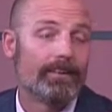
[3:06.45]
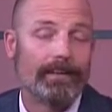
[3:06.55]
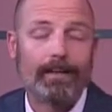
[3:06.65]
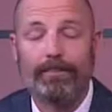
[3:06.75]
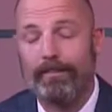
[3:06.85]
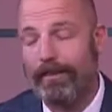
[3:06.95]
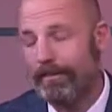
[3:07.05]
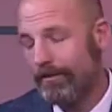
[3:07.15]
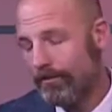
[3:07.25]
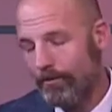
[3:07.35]
And that's
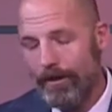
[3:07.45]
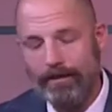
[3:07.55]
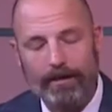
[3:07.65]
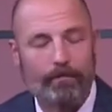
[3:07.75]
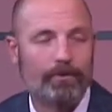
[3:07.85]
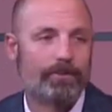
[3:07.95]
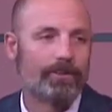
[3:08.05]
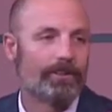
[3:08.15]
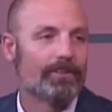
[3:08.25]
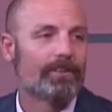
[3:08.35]
a great
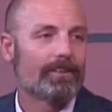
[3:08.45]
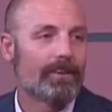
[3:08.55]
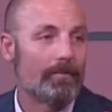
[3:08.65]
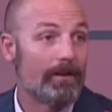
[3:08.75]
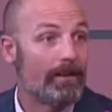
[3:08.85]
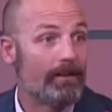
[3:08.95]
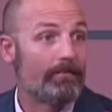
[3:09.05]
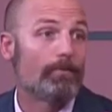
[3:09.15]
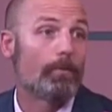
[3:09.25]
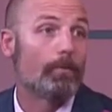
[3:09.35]
temperature to come
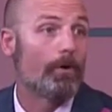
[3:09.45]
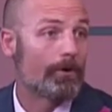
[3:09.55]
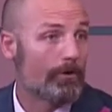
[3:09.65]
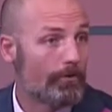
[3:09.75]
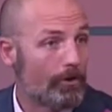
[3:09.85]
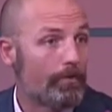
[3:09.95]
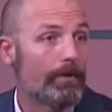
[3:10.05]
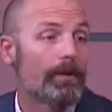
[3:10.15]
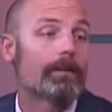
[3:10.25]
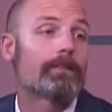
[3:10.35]
in for water
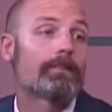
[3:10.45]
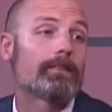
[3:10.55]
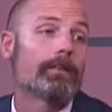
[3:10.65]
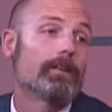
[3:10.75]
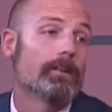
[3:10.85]
aerobics.